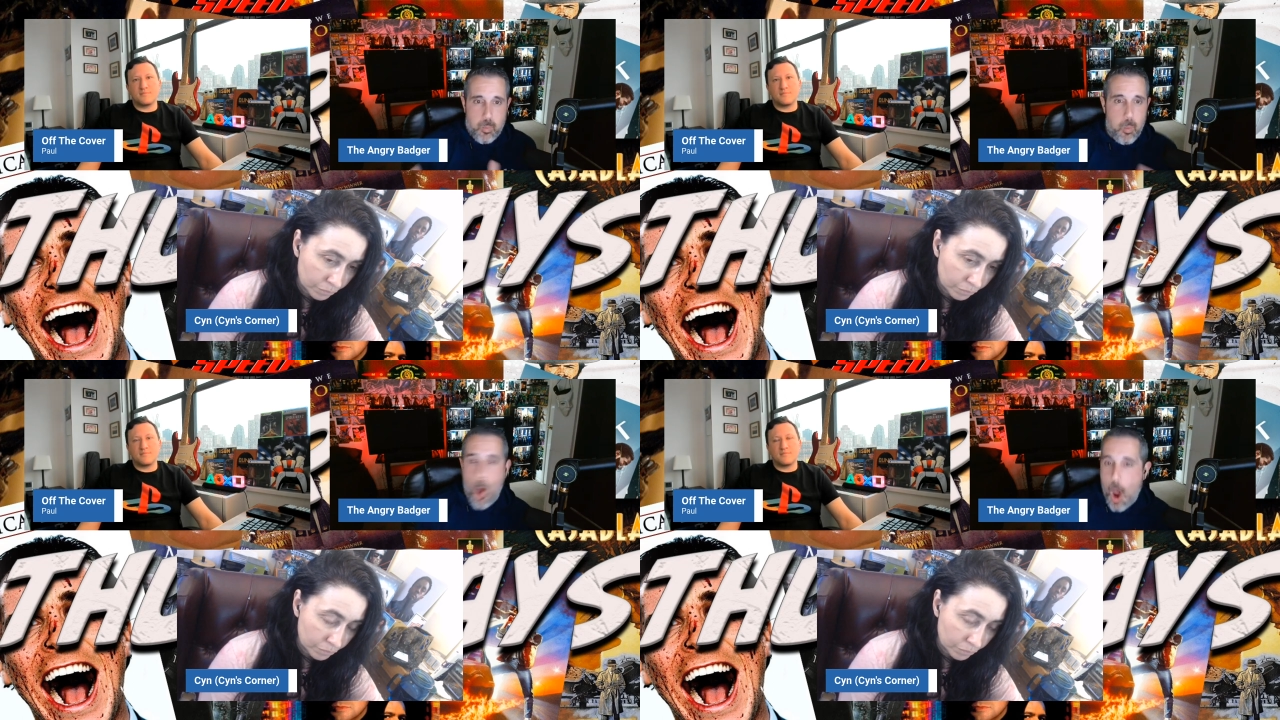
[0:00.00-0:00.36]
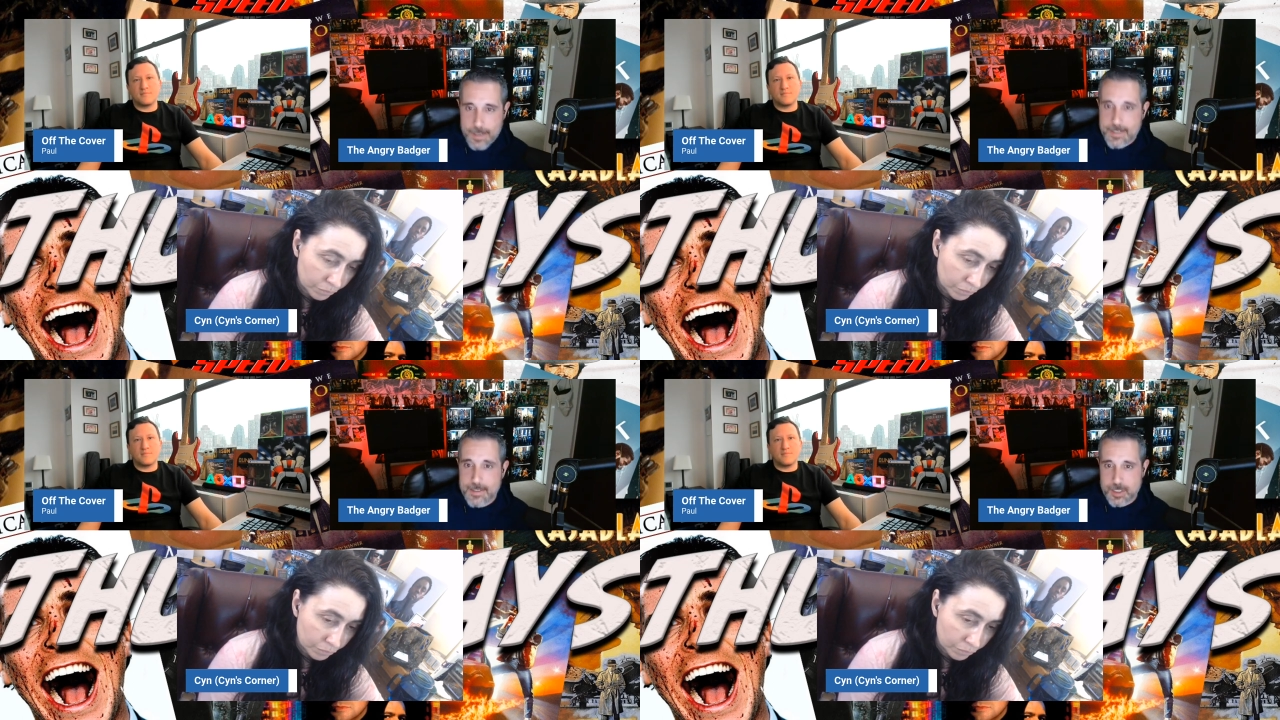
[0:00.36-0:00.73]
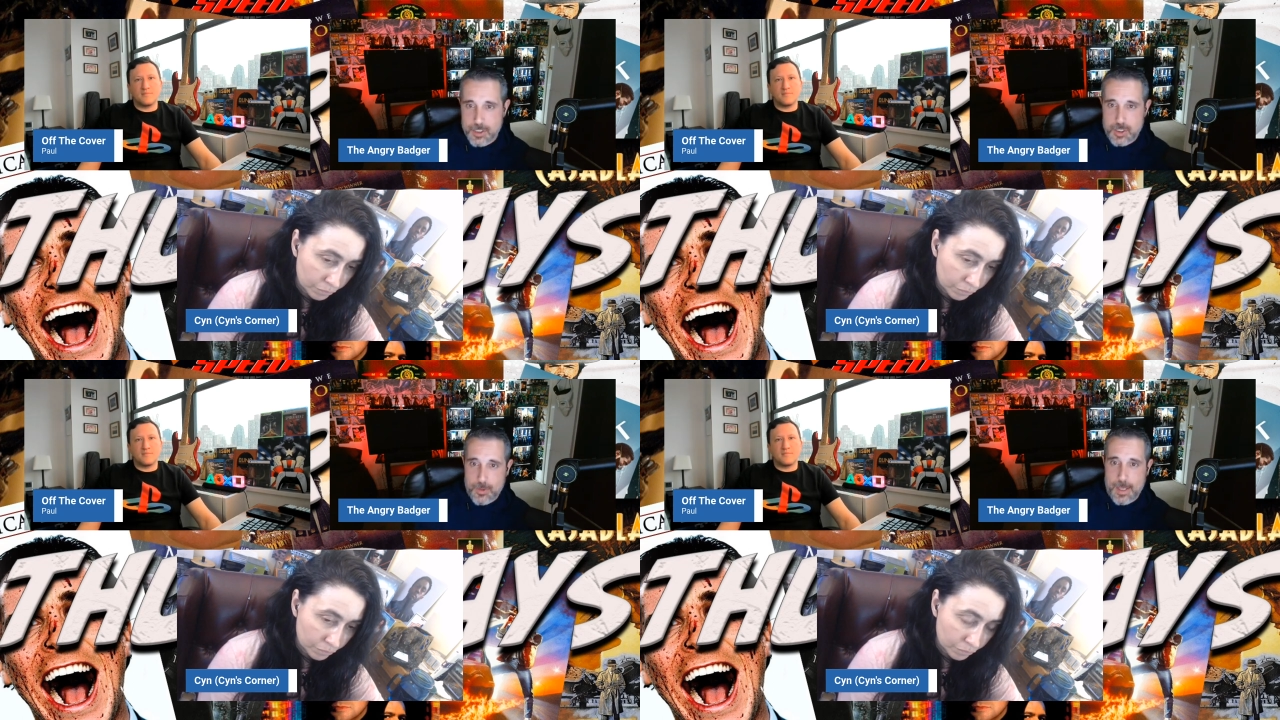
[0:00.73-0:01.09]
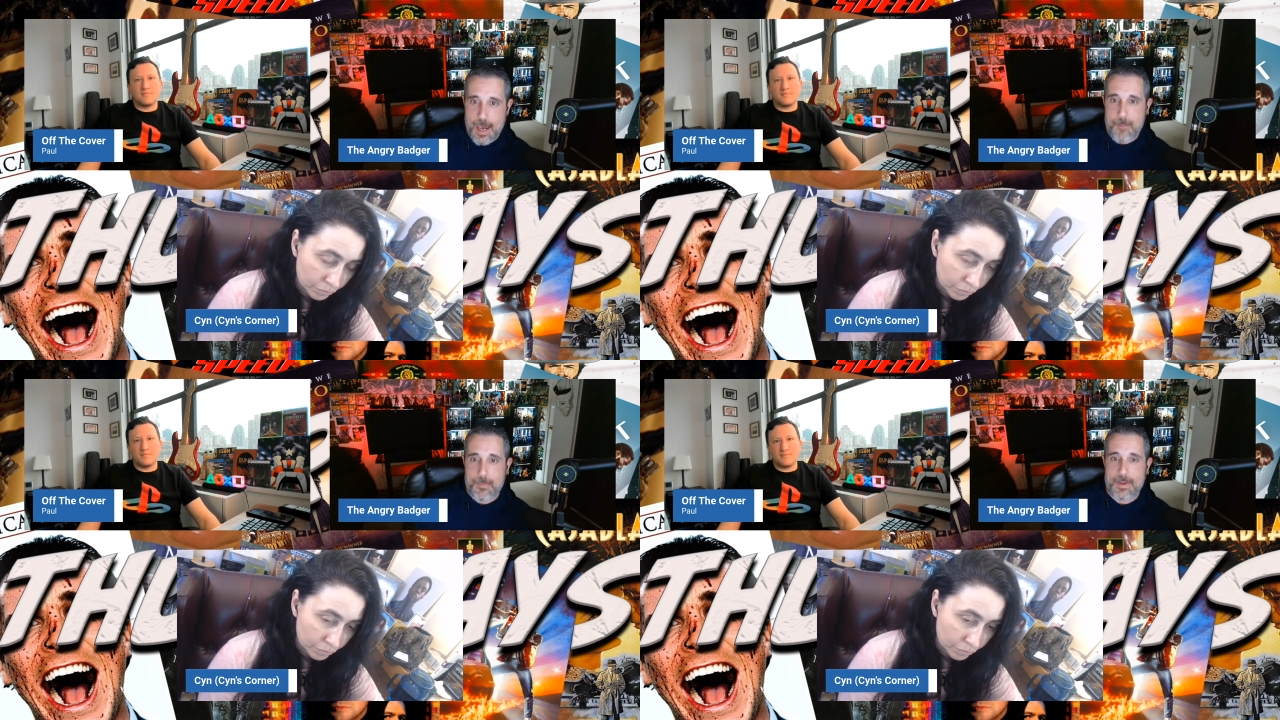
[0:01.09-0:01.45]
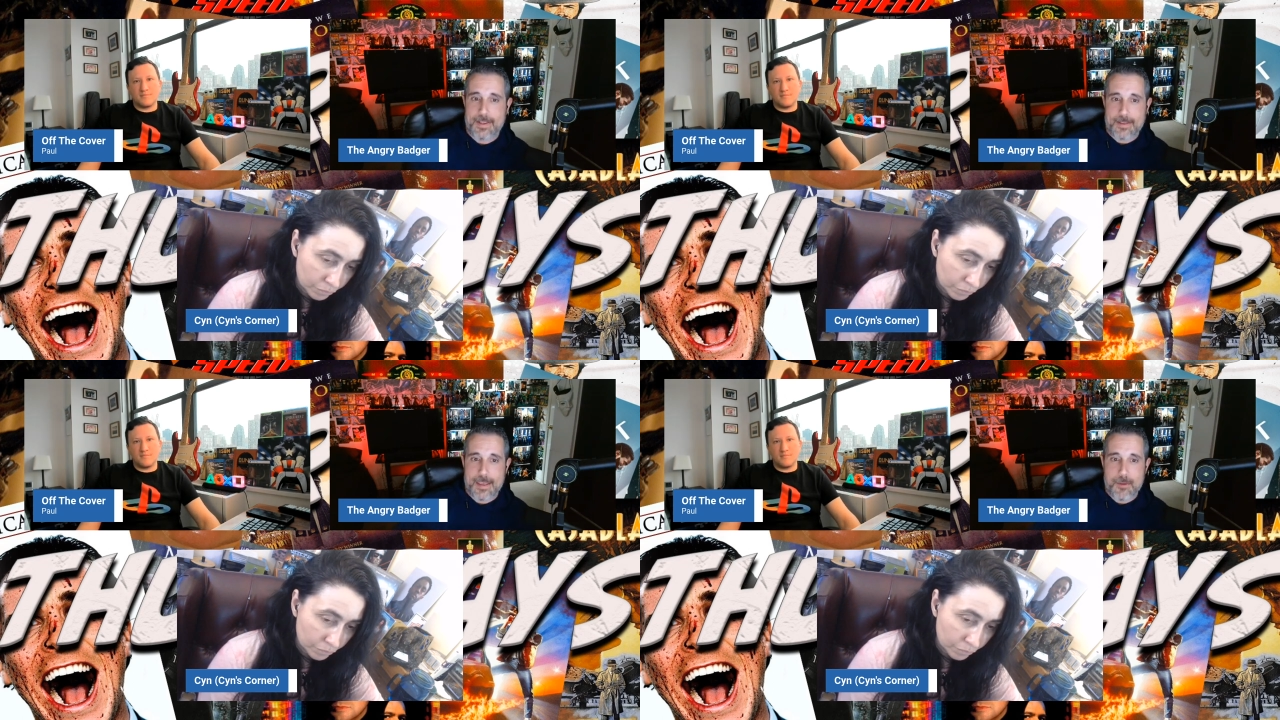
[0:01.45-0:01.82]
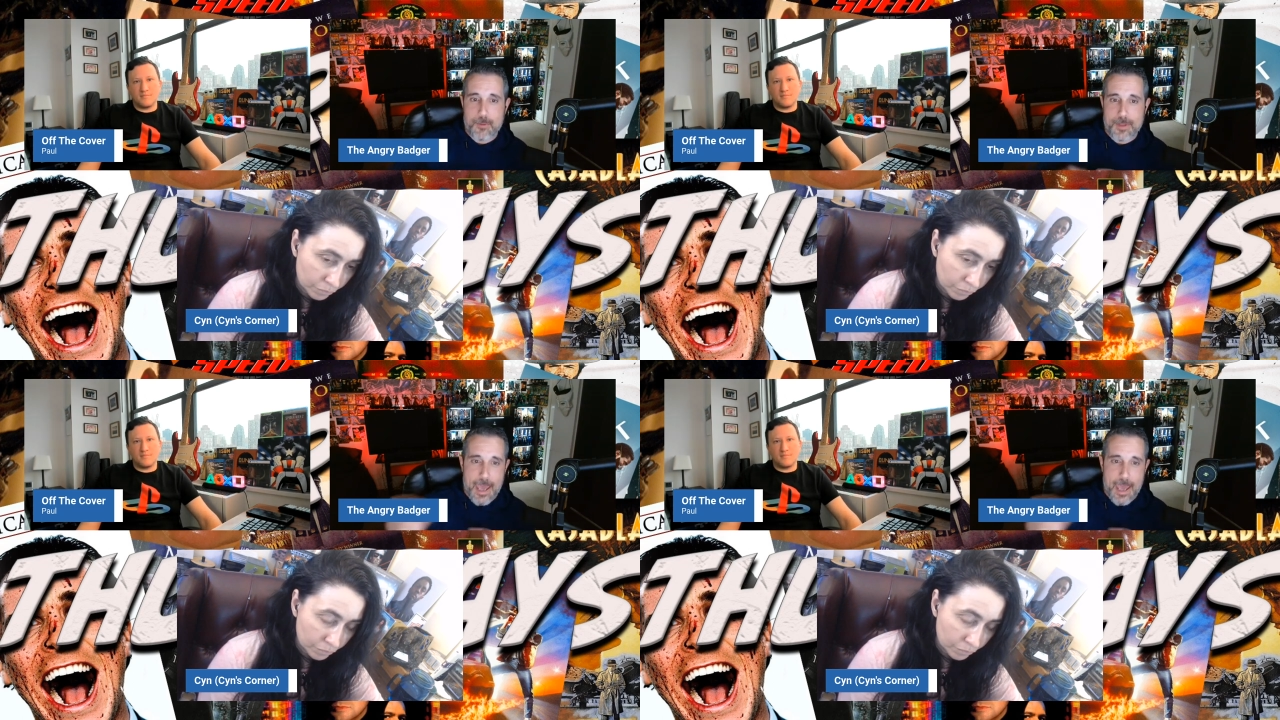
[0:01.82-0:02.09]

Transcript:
Speaker 1: want to do that, but the thing with